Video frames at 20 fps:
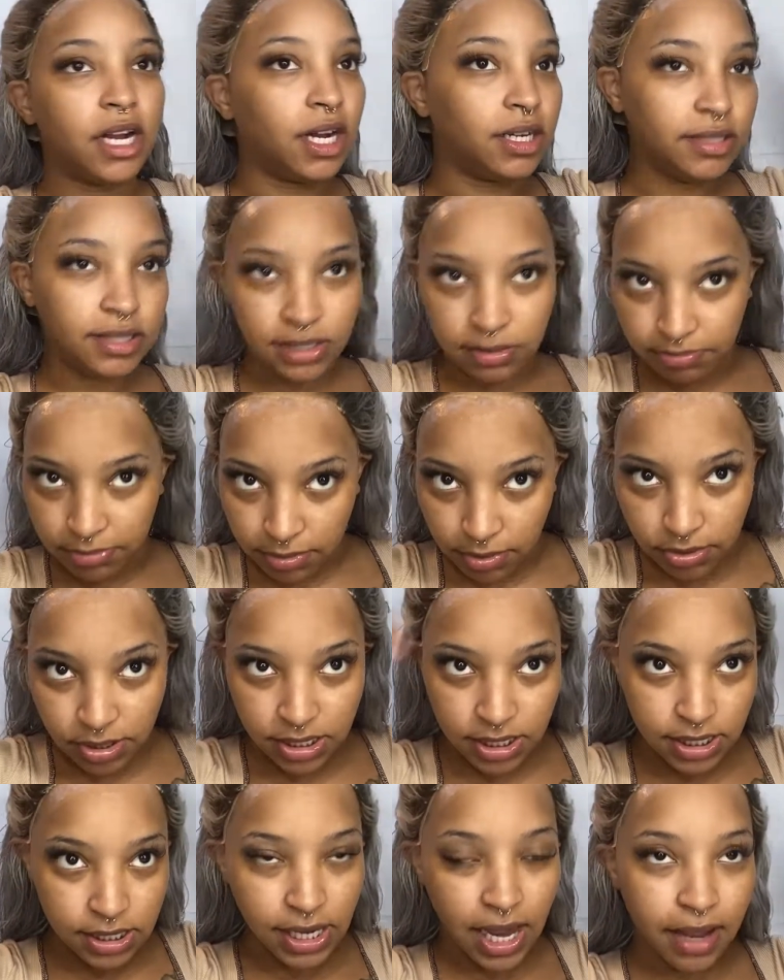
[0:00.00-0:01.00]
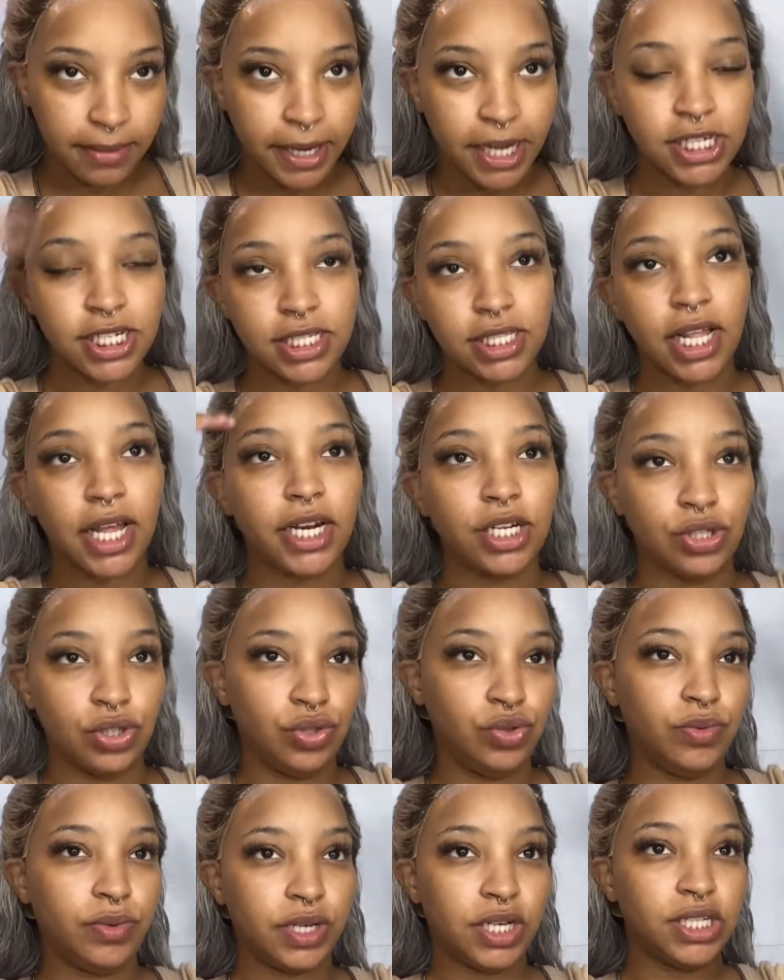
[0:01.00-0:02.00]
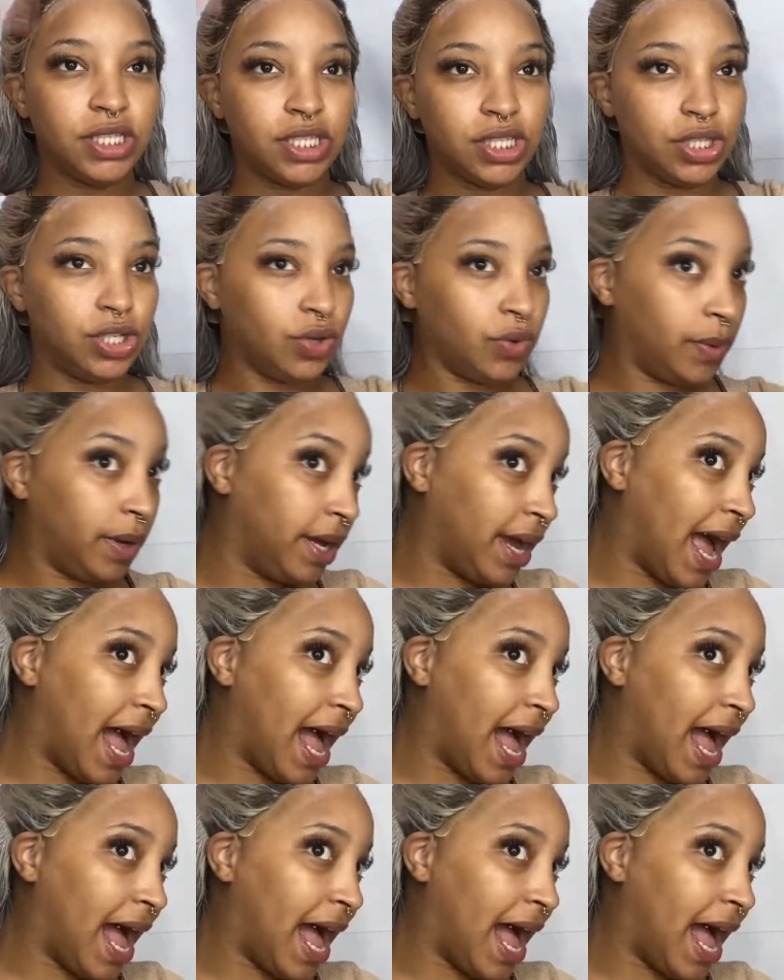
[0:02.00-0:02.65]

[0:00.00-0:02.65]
So most of the time I just let it do what it's doing.